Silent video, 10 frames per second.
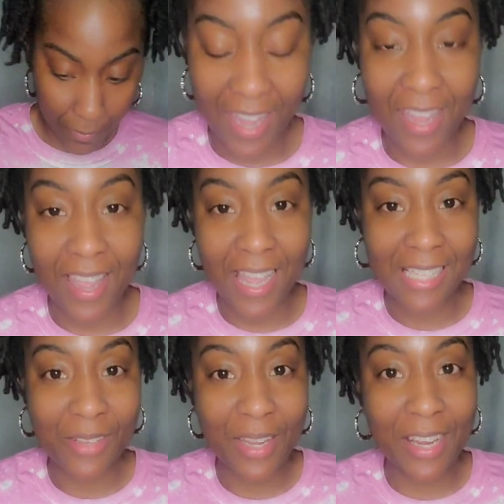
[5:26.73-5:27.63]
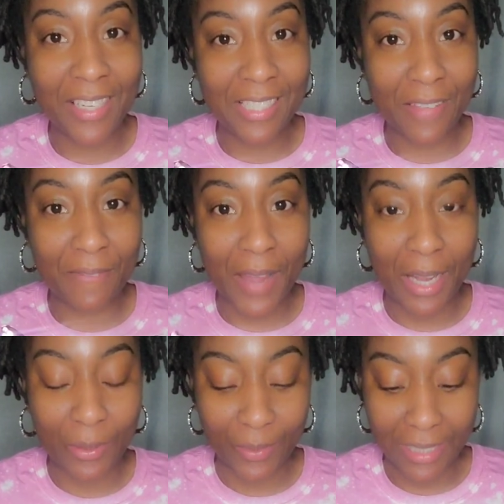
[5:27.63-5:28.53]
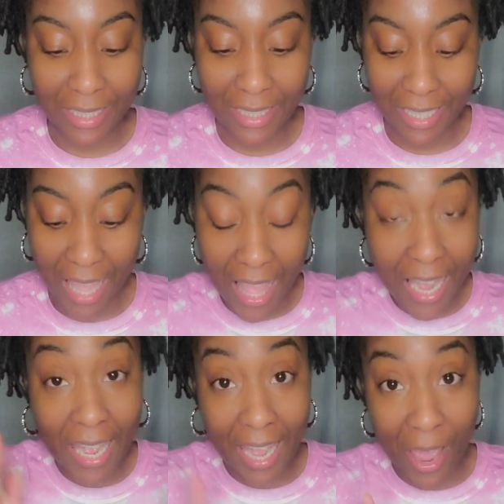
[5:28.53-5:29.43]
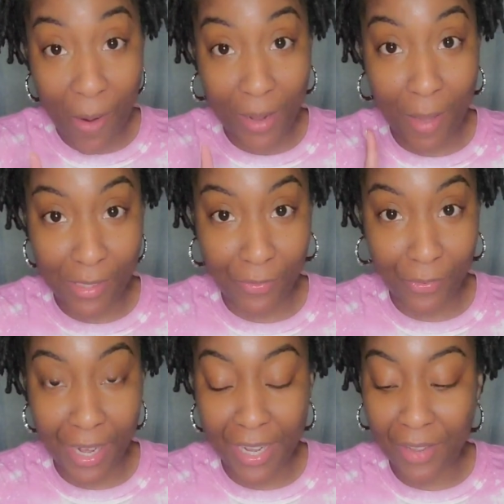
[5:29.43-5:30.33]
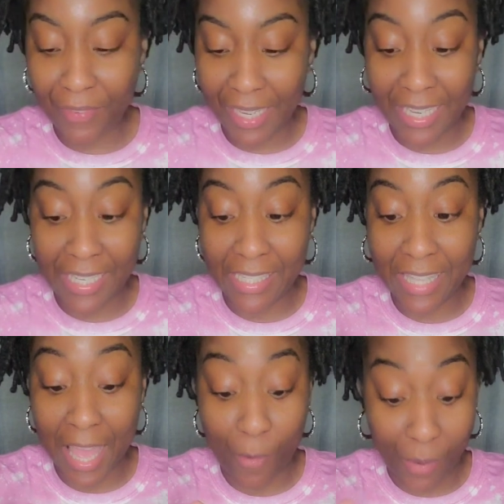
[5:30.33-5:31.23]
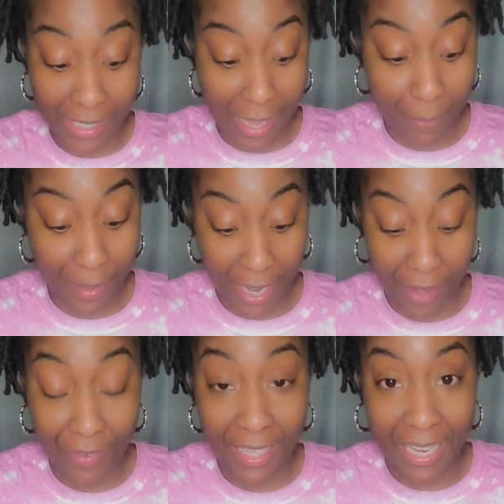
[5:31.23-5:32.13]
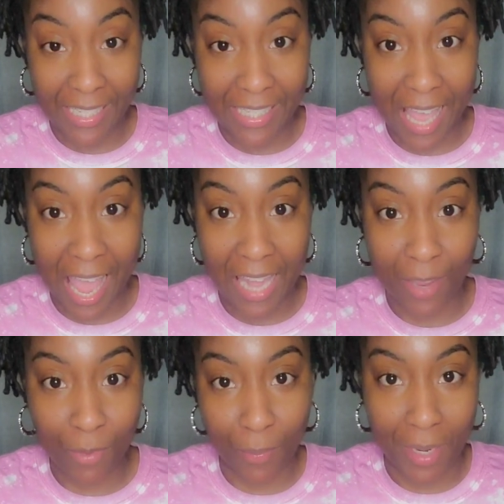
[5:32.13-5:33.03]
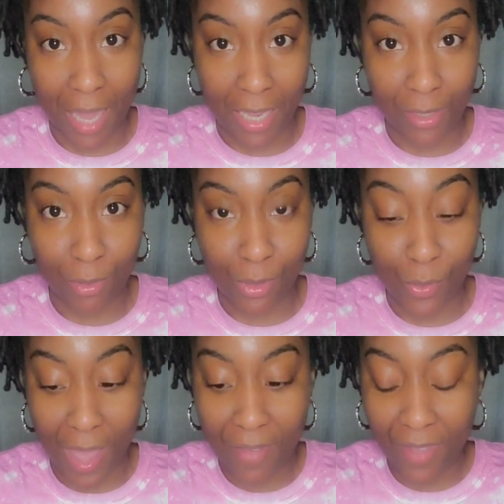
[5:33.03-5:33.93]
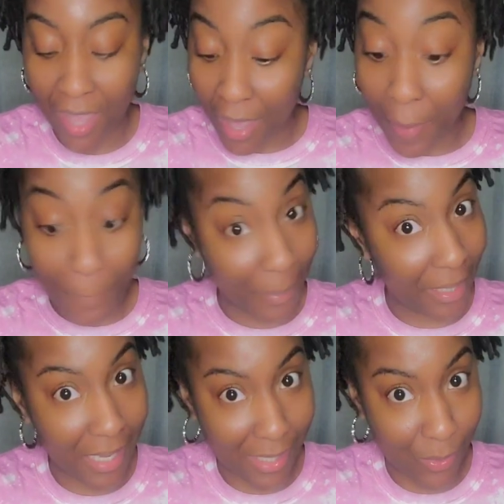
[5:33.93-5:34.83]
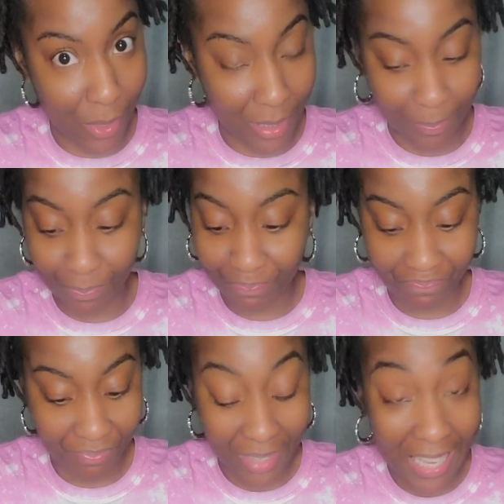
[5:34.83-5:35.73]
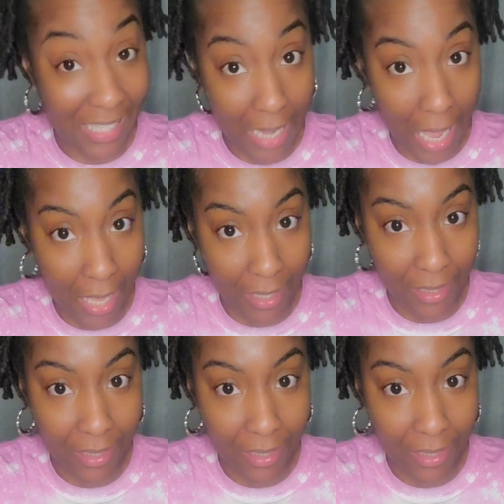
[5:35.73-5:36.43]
Okay guys, so here is the final look. Now what I was afraid of is that once I put everything inside, it would be like a little too heavy. But guess what? It's not.